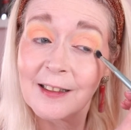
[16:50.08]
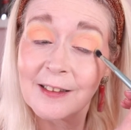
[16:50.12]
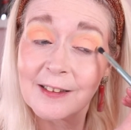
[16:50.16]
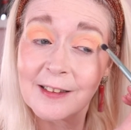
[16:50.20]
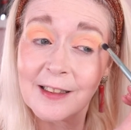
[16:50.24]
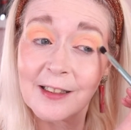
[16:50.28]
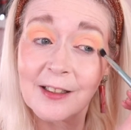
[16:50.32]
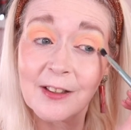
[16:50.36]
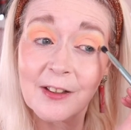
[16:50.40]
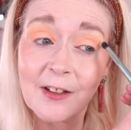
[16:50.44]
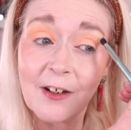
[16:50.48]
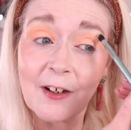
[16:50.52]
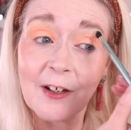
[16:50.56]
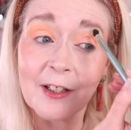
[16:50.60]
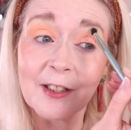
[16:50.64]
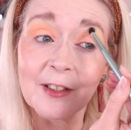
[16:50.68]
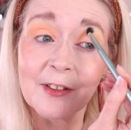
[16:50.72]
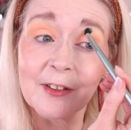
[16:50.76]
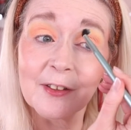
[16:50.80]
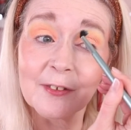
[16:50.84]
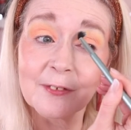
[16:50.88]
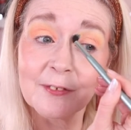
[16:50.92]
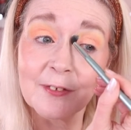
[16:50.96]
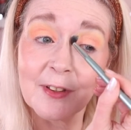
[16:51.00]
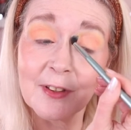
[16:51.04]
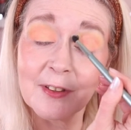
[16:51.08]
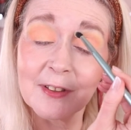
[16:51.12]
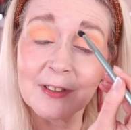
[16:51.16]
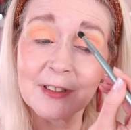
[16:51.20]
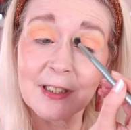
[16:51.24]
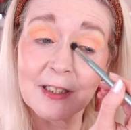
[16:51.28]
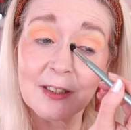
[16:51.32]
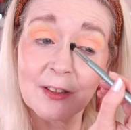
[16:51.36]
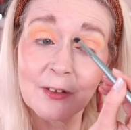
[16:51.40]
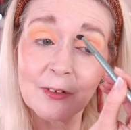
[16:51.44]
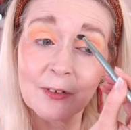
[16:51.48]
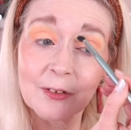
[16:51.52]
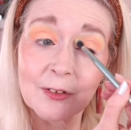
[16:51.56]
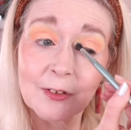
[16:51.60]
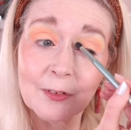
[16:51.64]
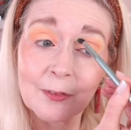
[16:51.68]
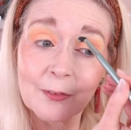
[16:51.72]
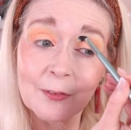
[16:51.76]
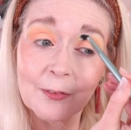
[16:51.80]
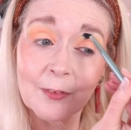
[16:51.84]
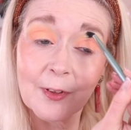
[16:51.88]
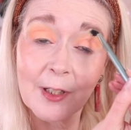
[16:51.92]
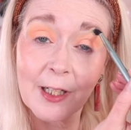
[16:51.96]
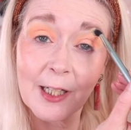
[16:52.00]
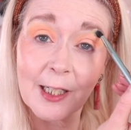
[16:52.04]
line of the roots, it looks
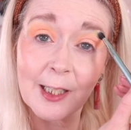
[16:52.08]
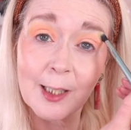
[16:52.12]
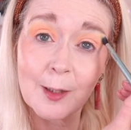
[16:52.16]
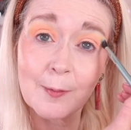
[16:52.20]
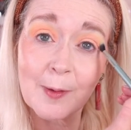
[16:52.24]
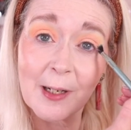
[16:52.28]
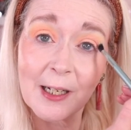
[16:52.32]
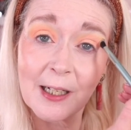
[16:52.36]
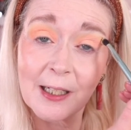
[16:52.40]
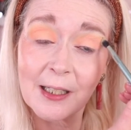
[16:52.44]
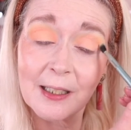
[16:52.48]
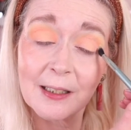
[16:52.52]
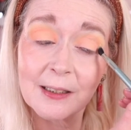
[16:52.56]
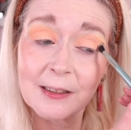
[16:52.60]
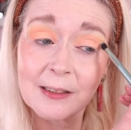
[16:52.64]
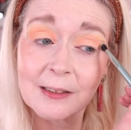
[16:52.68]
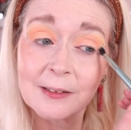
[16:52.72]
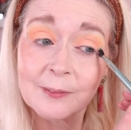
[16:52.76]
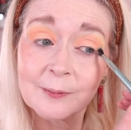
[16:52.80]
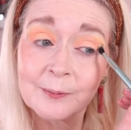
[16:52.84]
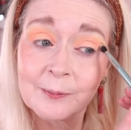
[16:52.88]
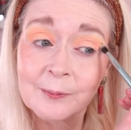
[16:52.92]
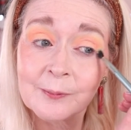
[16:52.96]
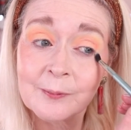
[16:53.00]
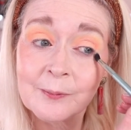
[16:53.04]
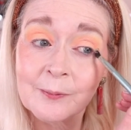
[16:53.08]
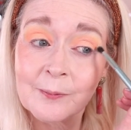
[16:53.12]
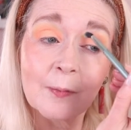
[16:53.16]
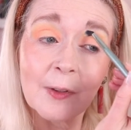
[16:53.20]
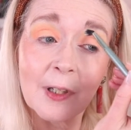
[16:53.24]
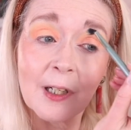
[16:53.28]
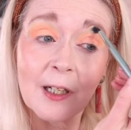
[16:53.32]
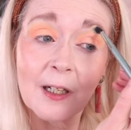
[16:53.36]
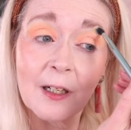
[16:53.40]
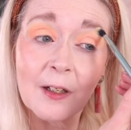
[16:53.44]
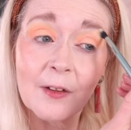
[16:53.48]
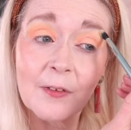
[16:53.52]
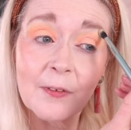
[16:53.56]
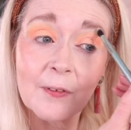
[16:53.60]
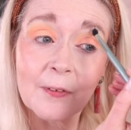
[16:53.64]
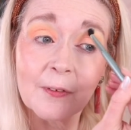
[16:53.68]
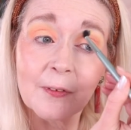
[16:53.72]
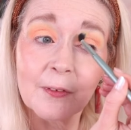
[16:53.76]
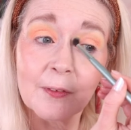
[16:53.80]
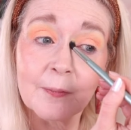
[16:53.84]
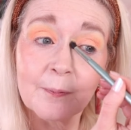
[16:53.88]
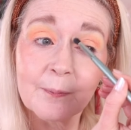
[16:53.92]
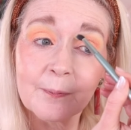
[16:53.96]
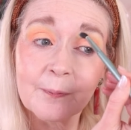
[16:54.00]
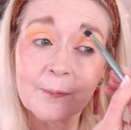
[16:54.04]
really bad. But I
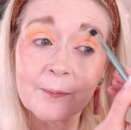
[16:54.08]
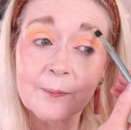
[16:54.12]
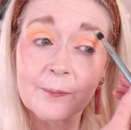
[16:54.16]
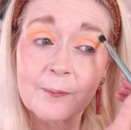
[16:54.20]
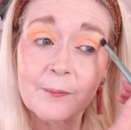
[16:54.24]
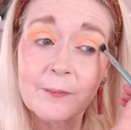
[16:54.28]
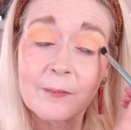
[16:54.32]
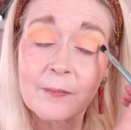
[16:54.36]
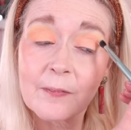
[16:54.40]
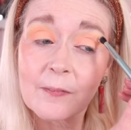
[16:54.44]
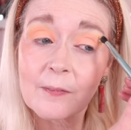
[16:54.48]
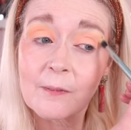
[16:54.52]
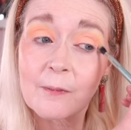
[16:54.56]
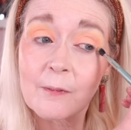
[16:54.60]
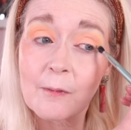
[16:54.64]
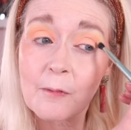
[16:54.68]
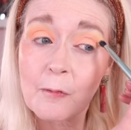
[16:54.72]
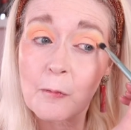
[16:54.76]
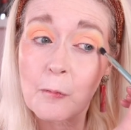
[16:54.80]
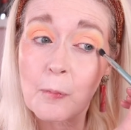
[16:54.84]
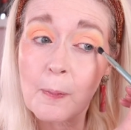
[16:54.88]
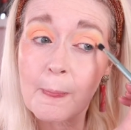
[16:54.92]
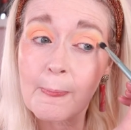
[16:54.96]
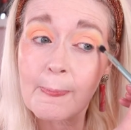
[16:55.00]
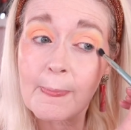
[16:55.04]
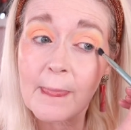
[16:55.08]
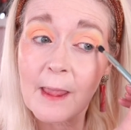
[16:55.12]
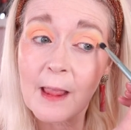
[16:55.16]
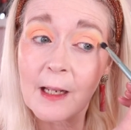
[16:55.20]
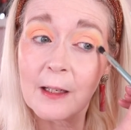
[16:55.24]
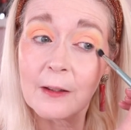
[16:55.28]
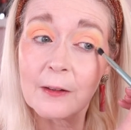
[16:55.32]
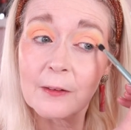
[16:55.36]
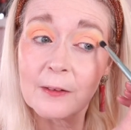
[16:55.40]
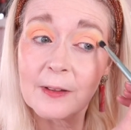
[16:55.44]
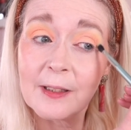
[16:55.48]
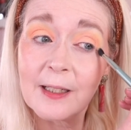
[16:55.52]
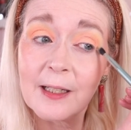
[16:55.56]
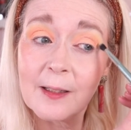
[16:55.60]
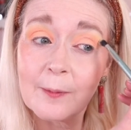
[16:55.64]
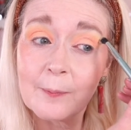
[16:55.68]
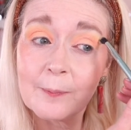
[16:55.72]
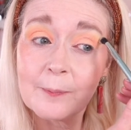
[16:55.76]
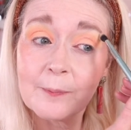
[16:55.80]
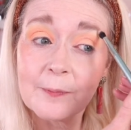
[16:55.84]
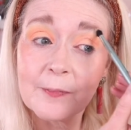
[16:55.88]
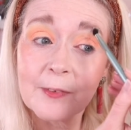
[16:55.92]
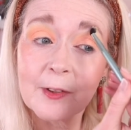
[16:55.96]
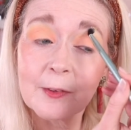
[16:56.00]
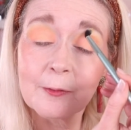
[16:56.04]
thought I'll let
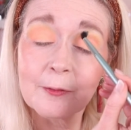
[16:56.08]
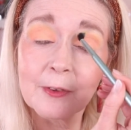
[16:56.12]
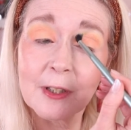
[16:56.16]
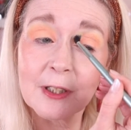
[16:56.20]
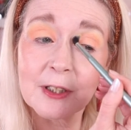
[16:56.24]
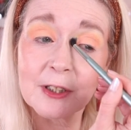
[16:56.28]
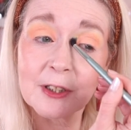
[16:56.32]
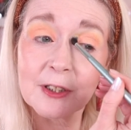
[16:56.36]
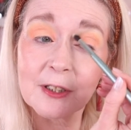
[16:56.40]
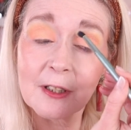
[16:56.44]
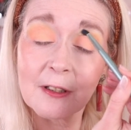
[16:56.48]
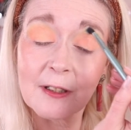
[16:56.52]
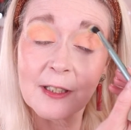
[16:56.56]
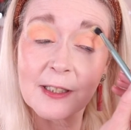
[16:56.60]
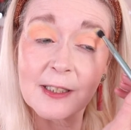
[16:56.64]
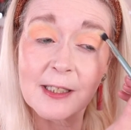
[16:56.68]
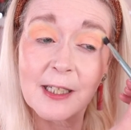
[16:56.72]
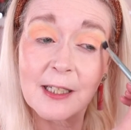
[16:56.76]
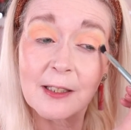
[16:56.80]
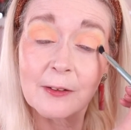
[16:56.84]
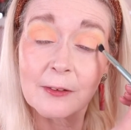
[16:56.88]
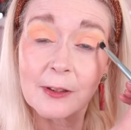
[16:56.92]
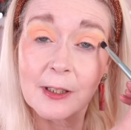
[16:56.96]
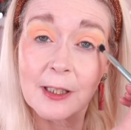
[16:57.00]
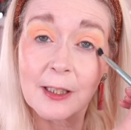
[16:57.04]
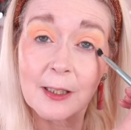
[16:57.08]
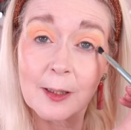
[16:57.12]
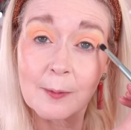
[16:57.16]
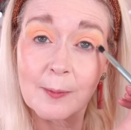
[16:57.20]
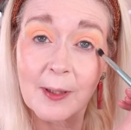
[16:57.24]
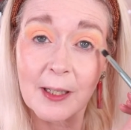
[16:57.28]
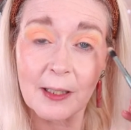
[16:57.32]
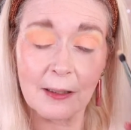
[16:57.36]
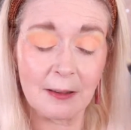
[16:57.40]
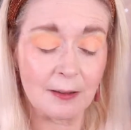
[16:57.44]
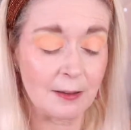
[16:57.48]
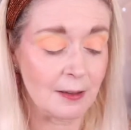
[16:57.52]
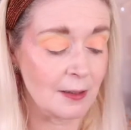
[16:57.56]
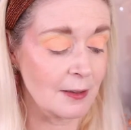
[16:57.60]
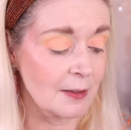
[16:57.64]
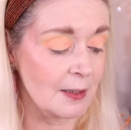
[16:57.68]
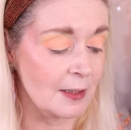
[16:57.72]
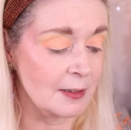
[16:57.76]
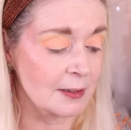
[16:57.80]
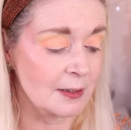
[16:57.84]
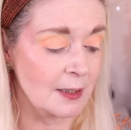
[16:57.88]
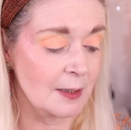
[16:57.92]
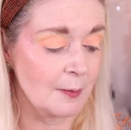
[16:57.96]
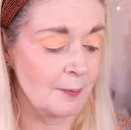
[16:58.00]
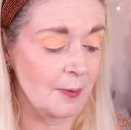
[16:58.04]
the rush die down a little bit. I know
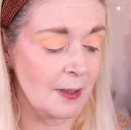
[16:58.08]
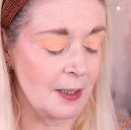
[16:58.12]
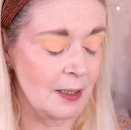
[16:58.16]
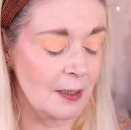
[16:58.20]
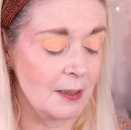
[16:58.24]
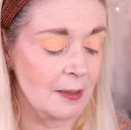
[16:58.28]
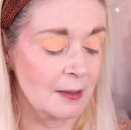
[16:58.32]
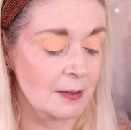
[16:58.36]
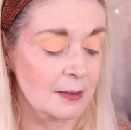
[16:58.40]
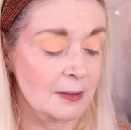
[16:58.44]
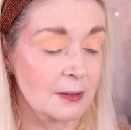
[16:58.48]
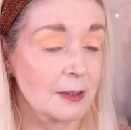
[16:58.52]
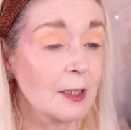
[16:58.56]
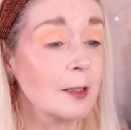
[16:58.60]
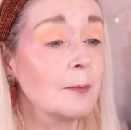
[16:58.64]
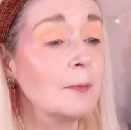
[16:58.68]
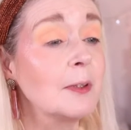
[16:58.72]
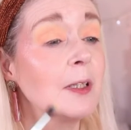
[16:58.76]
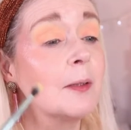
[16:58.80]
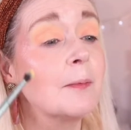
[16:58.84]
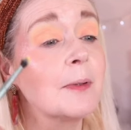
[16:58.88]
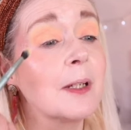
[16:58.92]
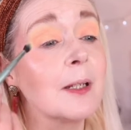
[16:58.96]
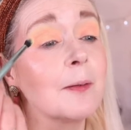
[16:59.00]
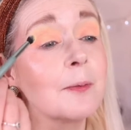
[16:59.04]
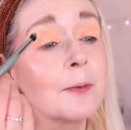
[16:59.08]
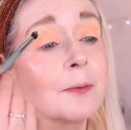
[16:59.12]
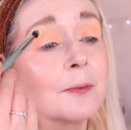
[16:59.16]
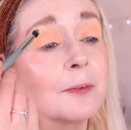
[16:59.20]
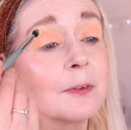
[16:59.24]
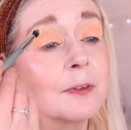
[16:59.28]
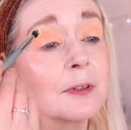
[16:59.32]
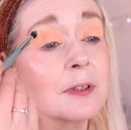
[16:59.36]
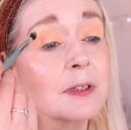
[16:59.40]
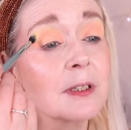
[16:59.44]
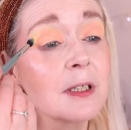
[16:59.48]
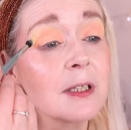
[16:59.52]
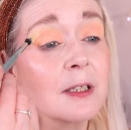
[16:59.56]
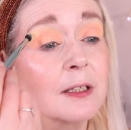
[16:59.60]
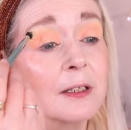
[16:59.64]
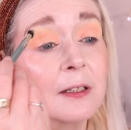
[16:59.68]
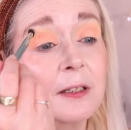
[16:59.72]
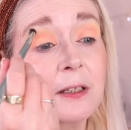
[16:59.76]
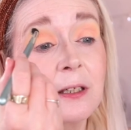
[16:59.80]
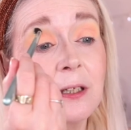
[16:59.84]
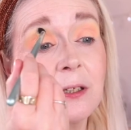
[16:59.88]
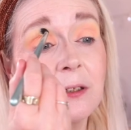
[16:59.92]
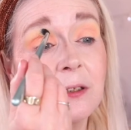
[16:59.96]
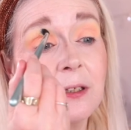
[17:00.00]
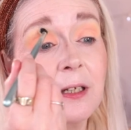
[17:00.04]
there's going to be so many people want to
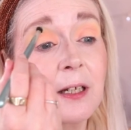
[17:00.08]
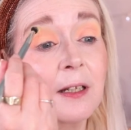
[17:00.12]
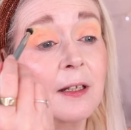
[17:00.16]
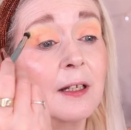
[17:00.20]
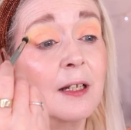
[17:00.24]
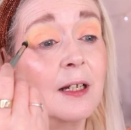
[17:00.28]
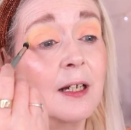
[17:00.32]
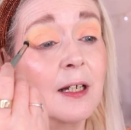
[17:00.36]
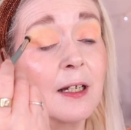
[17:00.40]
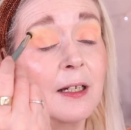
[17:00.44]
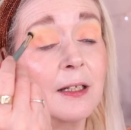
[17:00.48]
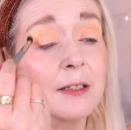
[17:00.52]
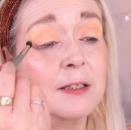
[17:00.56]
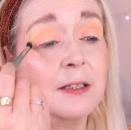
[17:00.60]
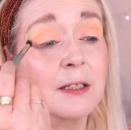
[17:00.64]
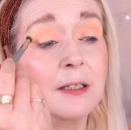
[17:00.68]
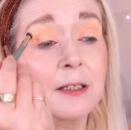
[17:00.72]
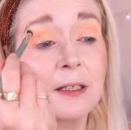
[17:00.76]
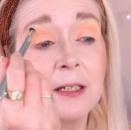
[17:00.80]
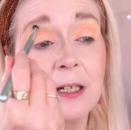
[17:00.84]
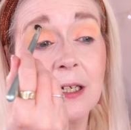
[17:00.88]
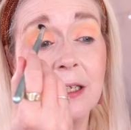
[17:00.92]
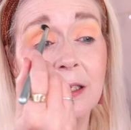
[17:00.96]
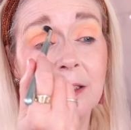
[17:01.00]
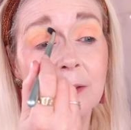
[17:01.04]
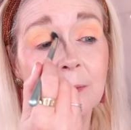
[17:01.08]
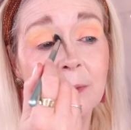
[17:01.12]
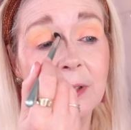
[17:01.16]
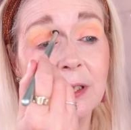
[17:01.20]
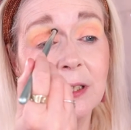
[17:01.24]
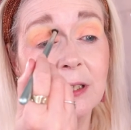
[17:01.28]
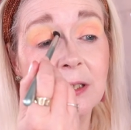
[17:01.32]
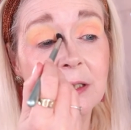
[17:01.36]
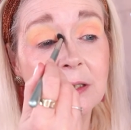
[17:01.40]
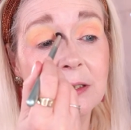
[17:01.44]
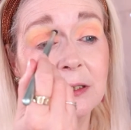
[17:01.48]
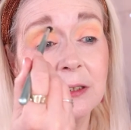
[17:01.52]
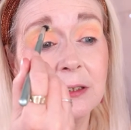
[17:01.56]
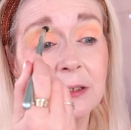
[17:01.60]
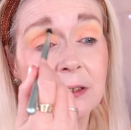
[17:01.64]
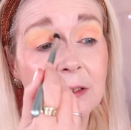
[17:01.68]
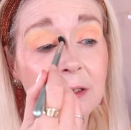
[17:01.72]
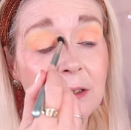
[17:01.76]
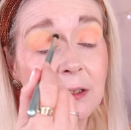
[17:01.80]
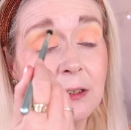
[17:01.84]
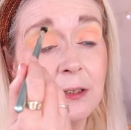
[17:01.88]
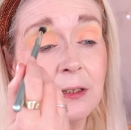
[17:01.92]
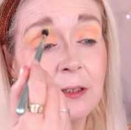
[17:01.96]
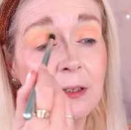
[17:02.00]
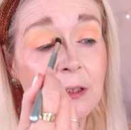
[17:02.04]
go and get their hair done now, because
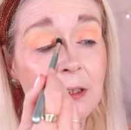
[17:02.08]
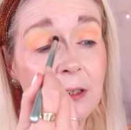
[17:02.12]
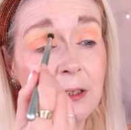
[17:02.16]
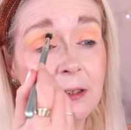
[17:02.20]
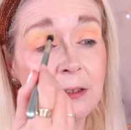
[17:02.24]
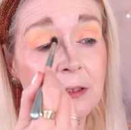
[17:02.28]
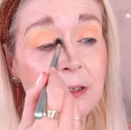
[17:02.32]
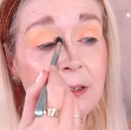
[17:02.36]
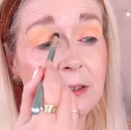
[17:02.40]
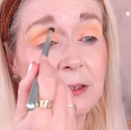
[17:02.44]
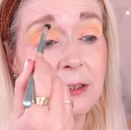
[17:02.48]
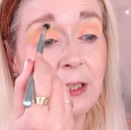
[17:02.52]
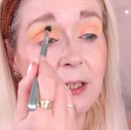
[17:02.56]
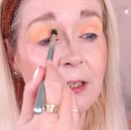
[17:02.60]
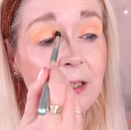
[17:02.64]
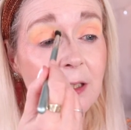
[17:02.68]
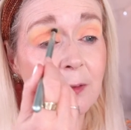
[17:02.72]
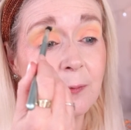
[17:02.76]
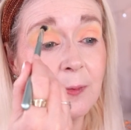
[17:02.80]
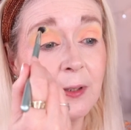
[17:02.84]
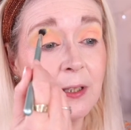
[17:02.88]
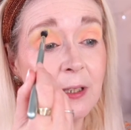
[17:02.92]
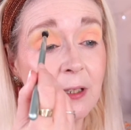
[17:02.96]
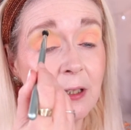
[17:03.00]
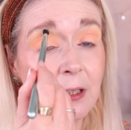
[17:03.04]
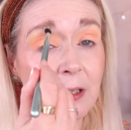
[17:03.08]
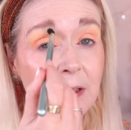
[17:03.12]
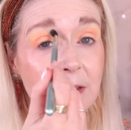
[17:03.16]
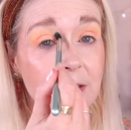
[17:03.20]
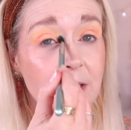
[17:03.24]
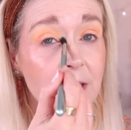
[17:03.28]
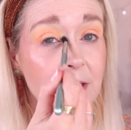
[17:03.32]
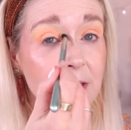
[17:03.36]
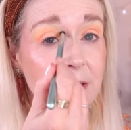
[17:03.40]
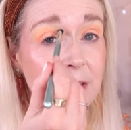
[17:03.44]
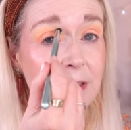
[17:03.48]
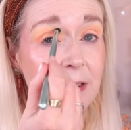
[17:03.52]
as I say, they've been closed since